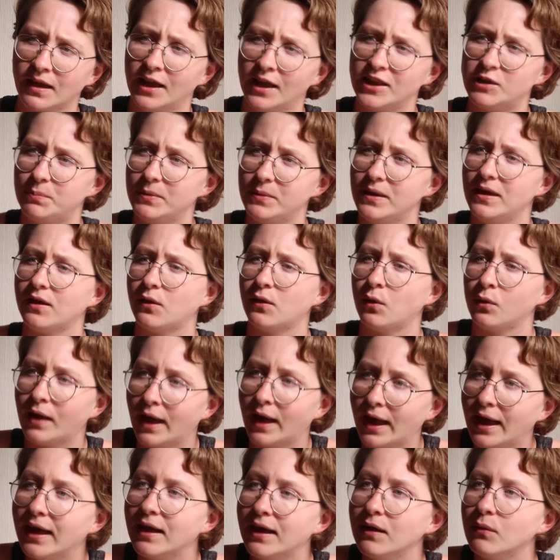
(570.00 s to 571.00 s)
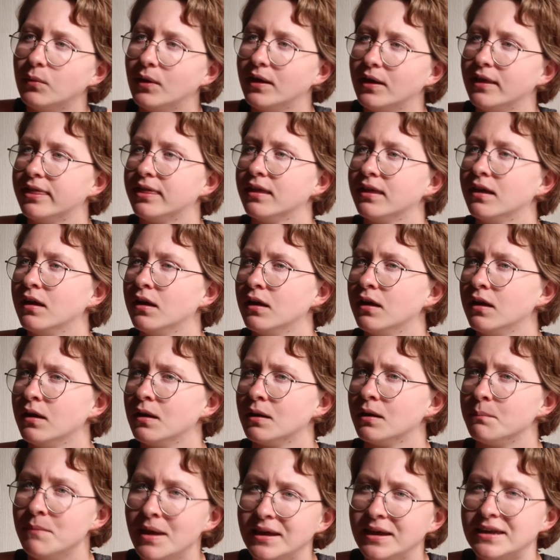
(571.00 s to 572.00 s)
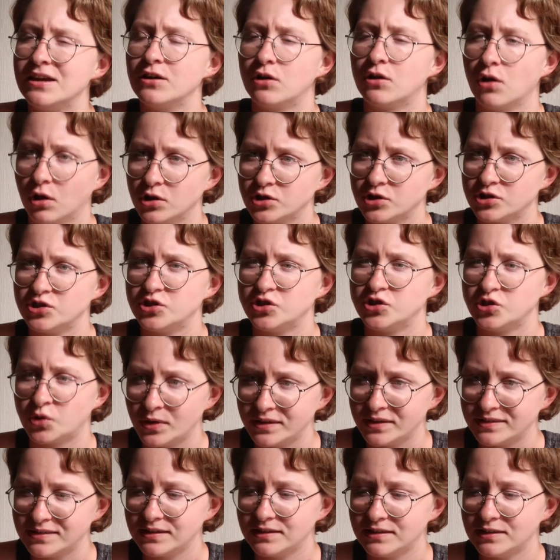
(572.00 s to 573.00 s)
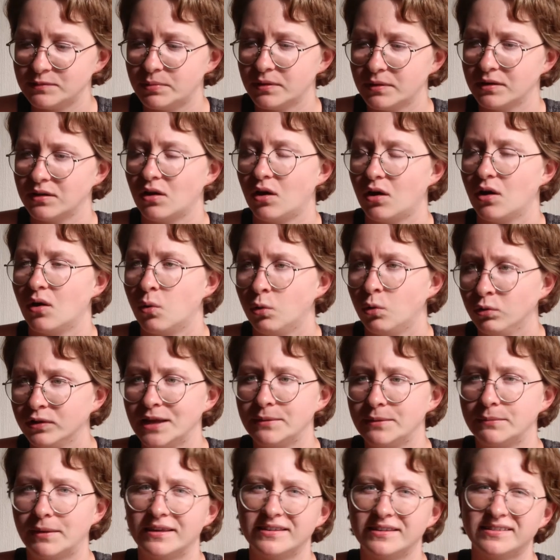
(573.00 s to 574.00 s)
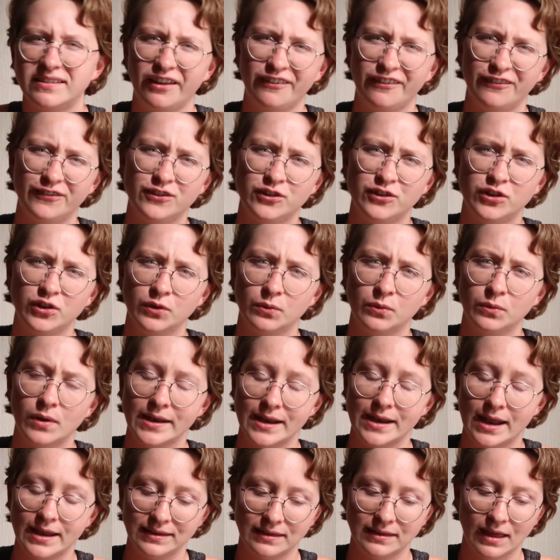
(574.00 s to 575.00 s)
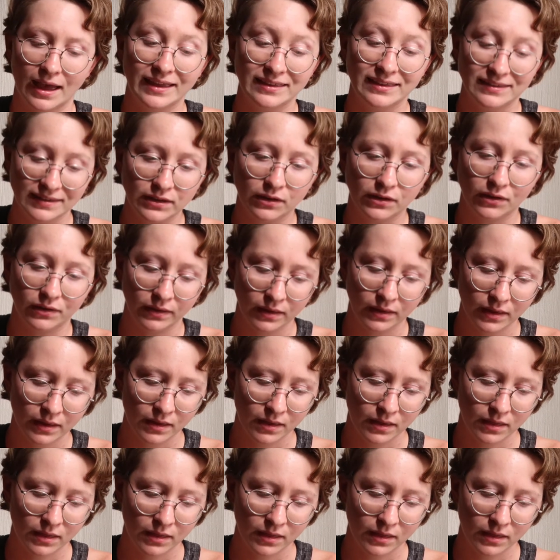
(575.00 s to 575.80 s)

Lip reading: It's being okay with making conscious choices, but not holding myself to an ideal